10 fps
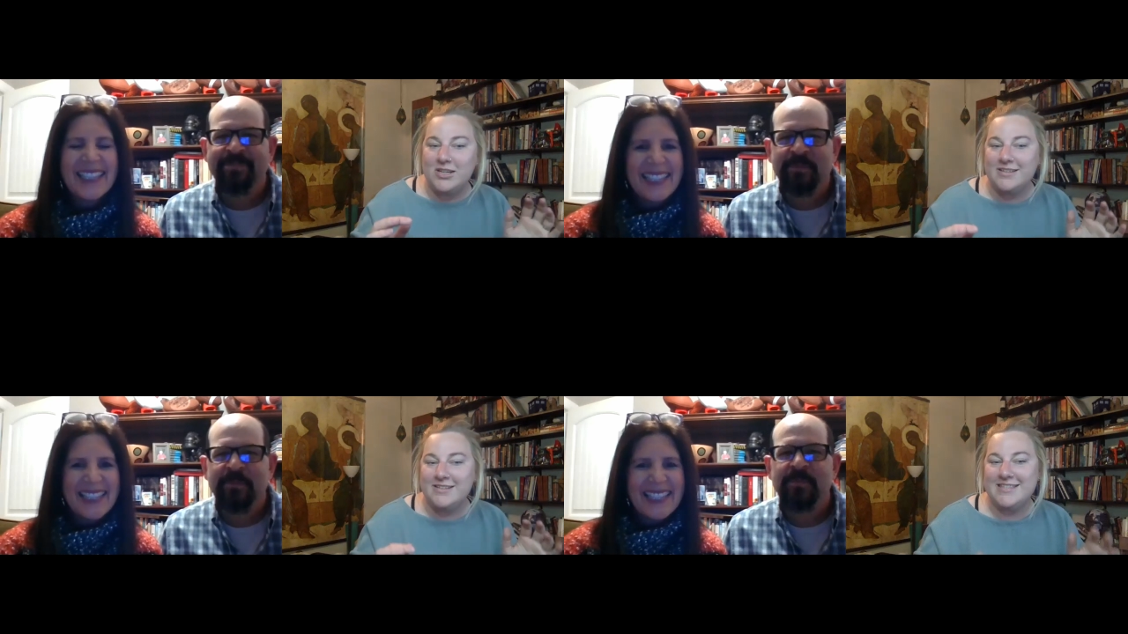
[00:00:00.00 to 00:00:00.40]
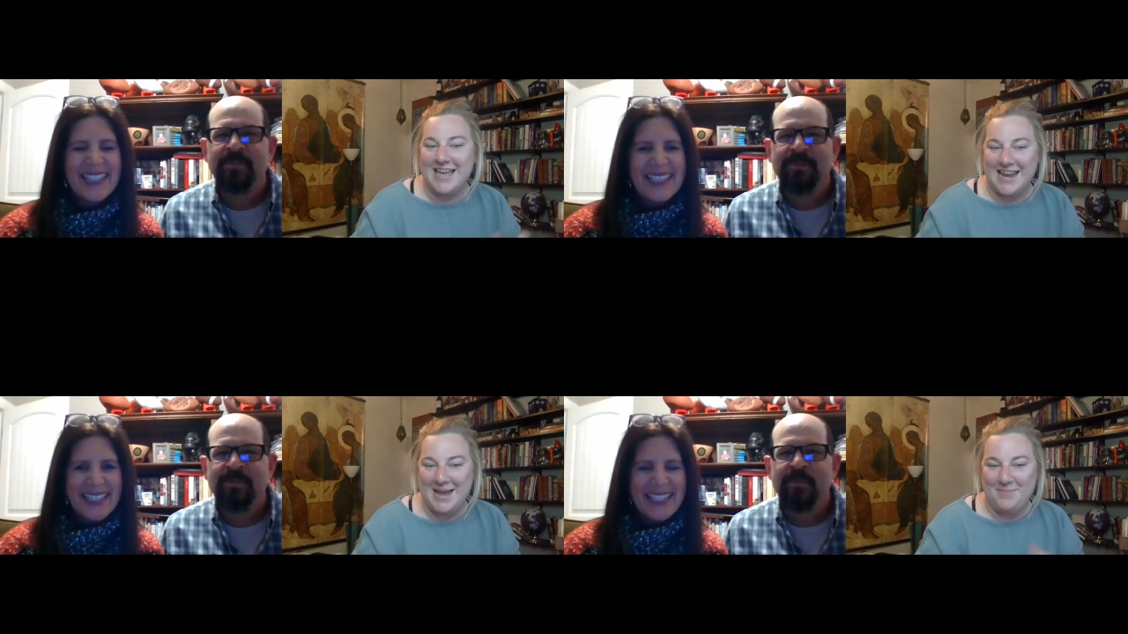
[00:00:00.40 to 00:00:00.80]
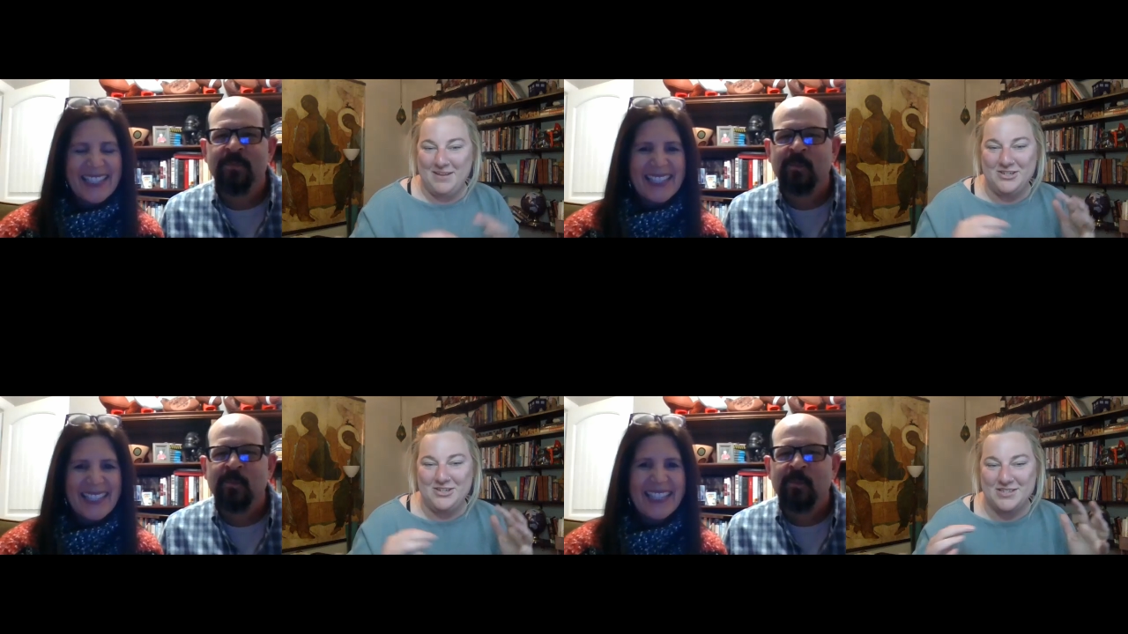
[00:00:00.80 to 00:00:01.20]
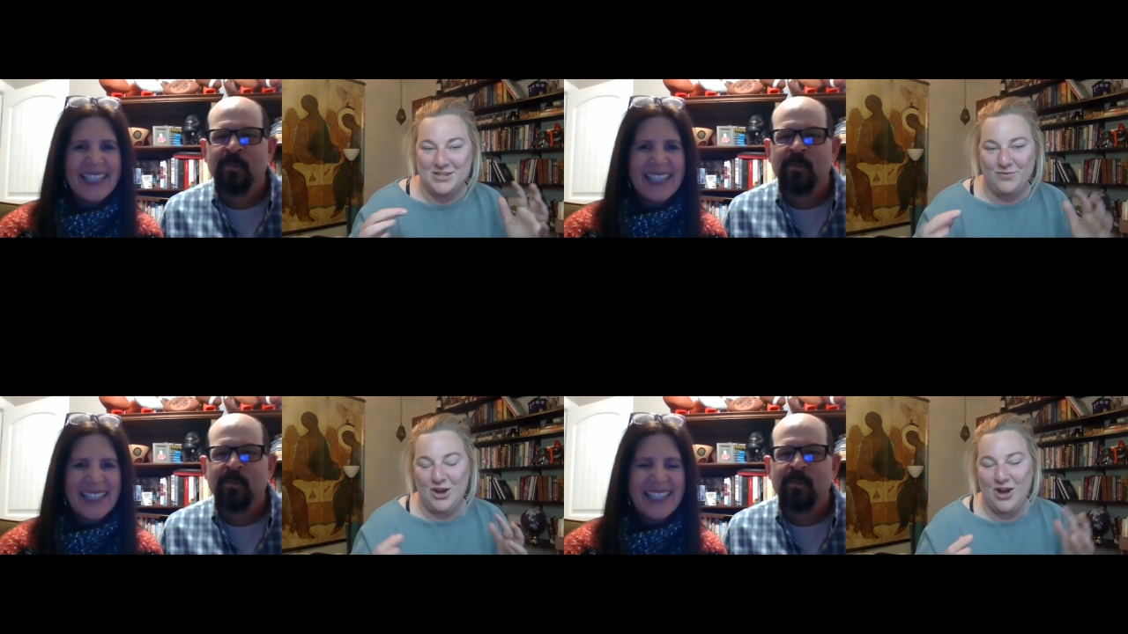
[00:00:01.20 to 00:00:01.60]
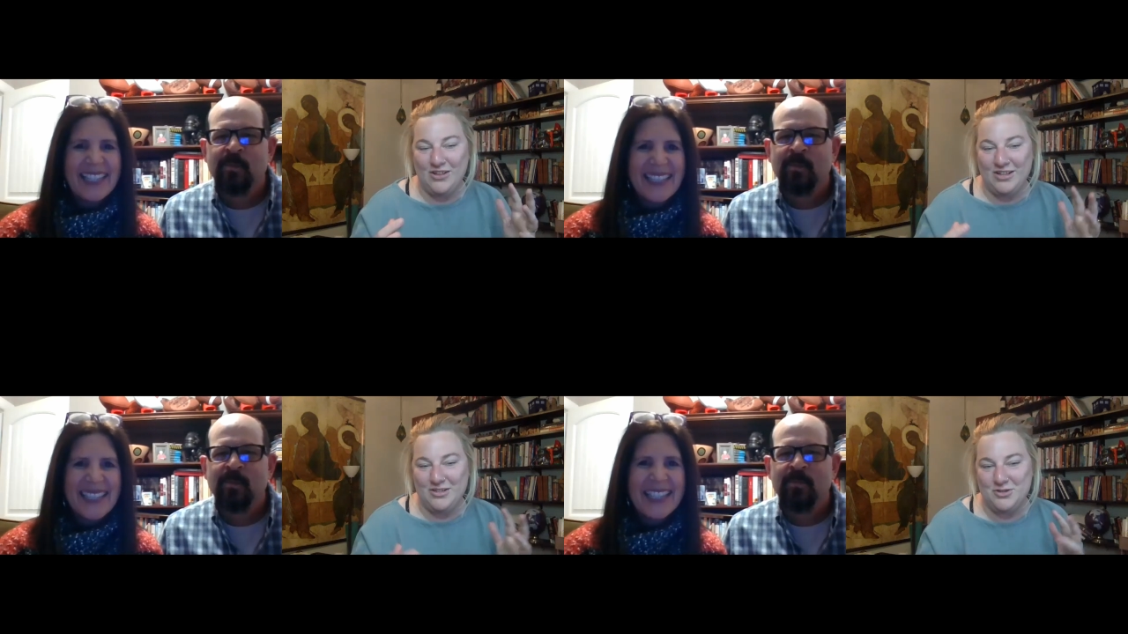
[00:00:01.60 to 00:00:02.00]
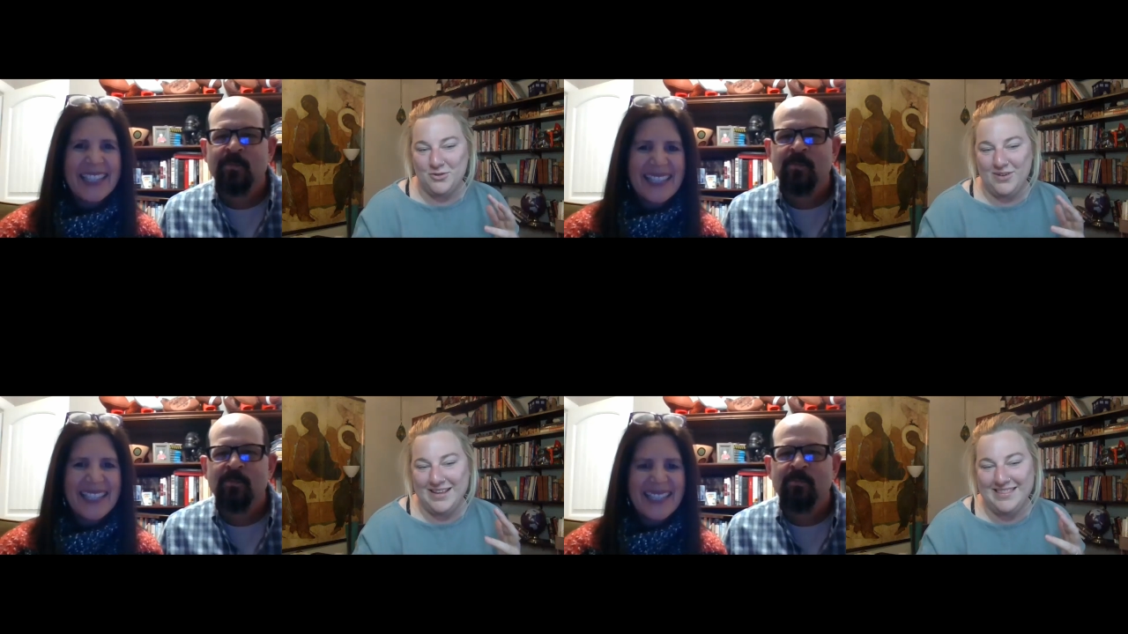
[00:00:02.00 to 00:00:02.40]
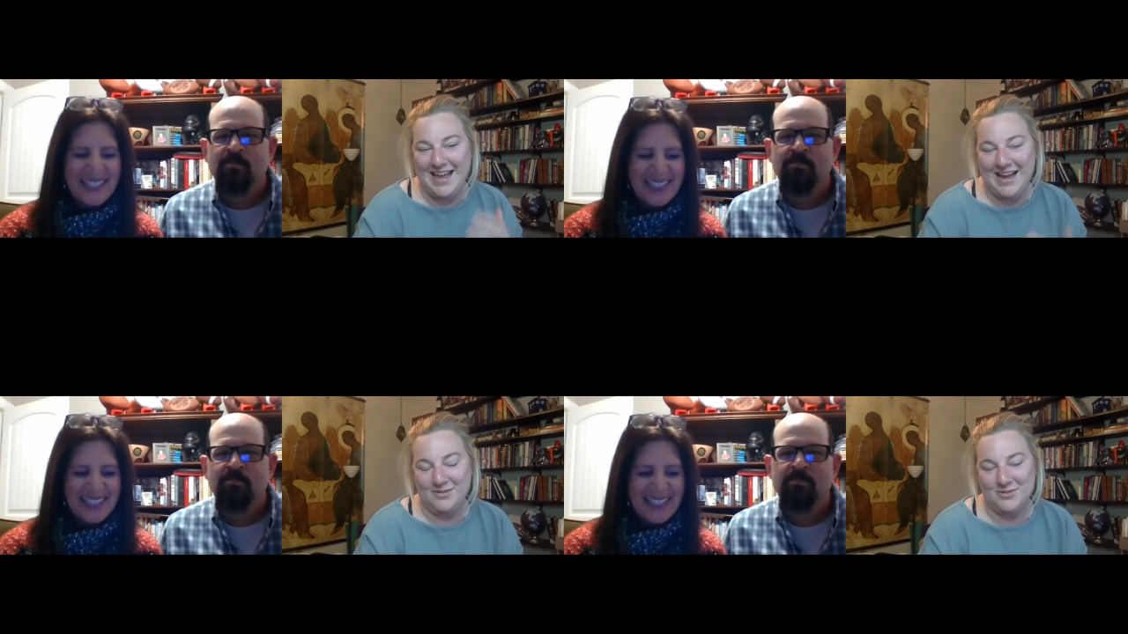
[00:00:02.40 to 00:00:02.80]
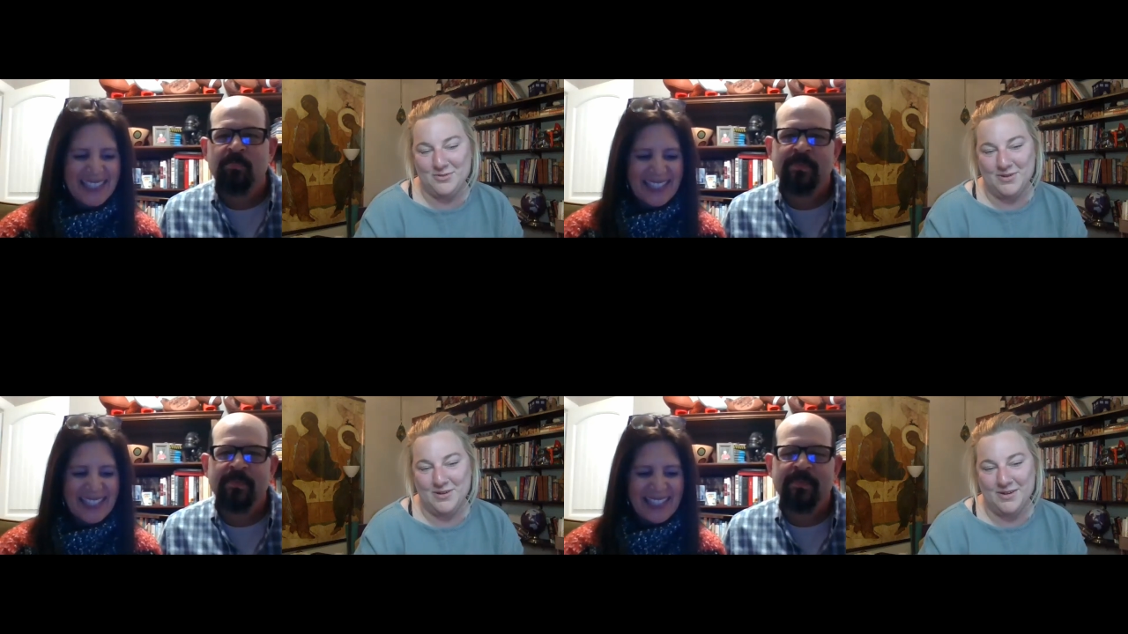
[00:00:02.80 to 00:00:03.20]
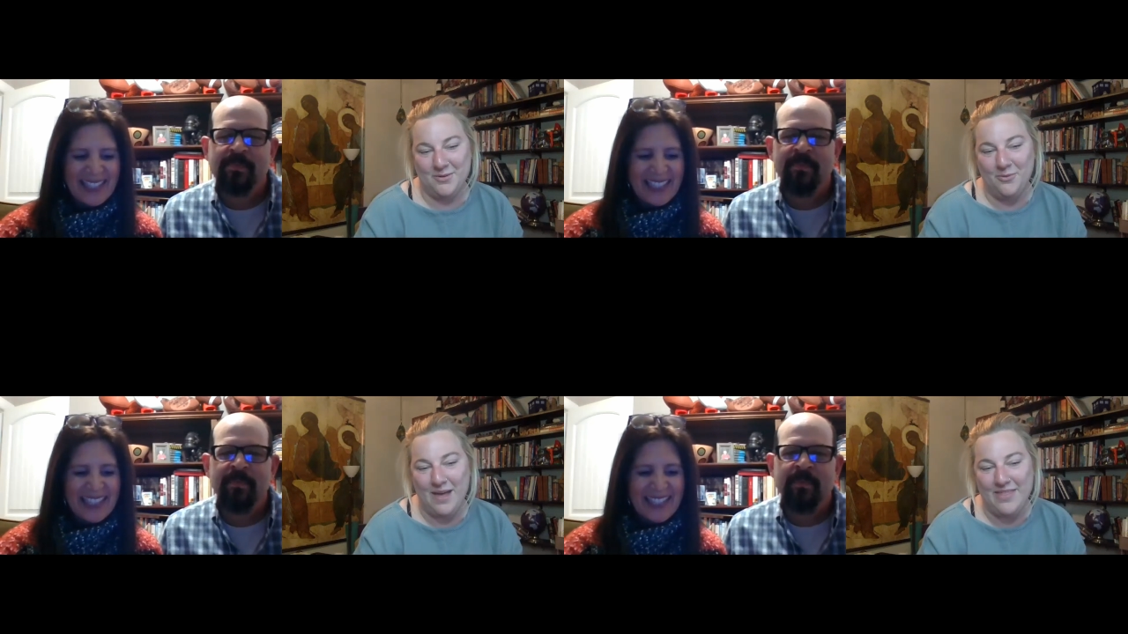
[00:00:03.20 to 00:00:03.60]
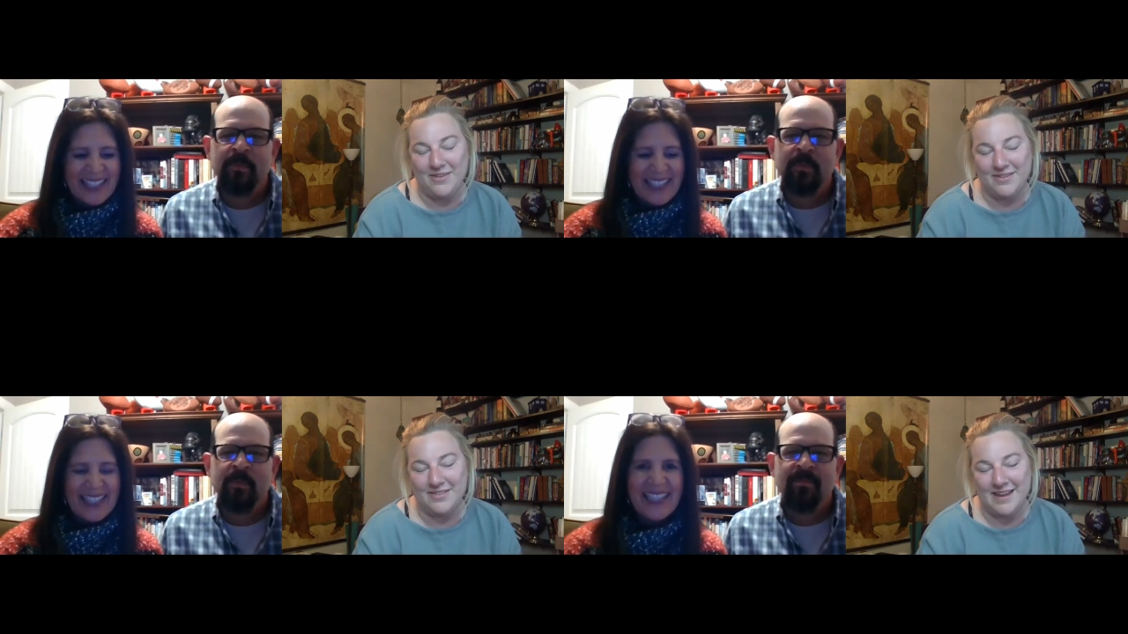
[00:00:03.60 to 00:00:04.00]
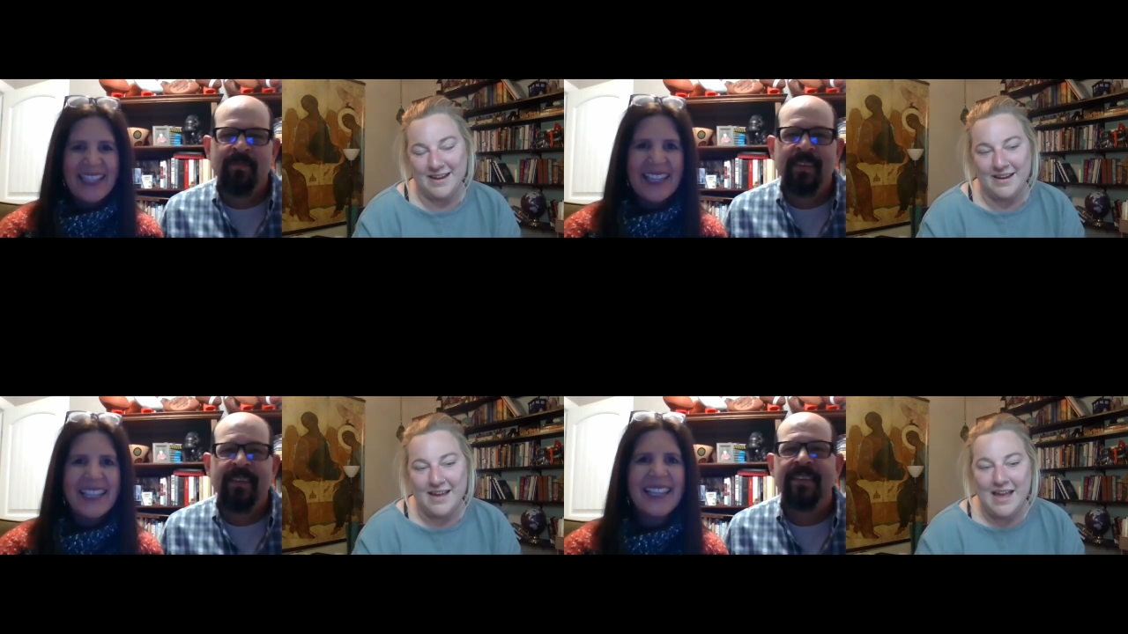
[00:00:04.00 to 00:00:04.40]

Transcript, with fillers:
Speaker 1: guild setup and just of y'all enjoying the outdoor weather there.